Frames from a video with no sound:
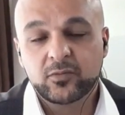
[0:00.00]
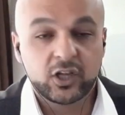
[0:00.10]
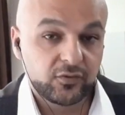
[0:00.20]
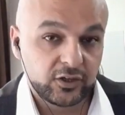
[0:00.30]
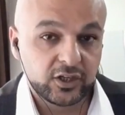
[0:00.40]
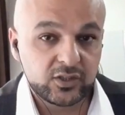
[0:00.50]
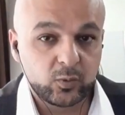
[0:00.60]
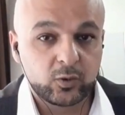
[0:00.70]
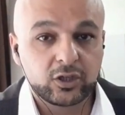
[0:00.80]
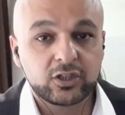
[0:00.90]
If it doesn't
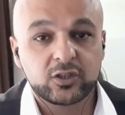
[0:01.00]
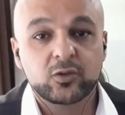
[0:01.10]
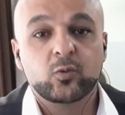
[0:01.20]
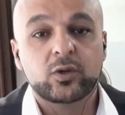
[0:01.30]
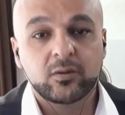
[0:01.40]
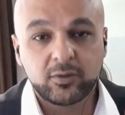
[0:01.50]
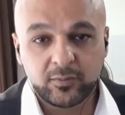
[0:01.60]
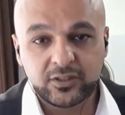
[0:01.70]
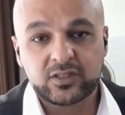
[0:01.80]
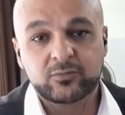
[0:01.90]
work, we
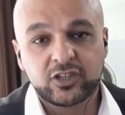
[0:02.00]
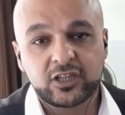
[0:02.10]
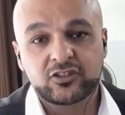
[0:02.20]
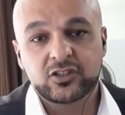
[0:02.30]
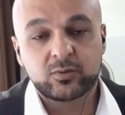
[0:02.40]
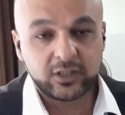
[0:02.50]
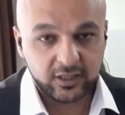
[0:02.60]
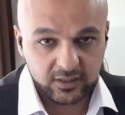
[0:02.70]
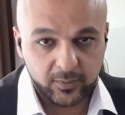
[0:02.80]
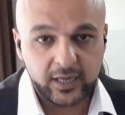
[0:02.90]
implement some changes. We take
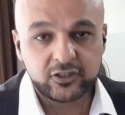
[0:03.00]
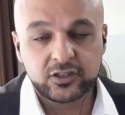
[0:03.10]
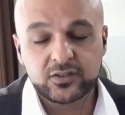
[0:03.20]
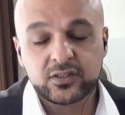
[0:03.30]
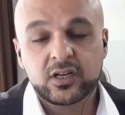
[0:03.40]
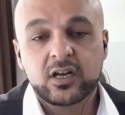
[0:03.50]
some actions.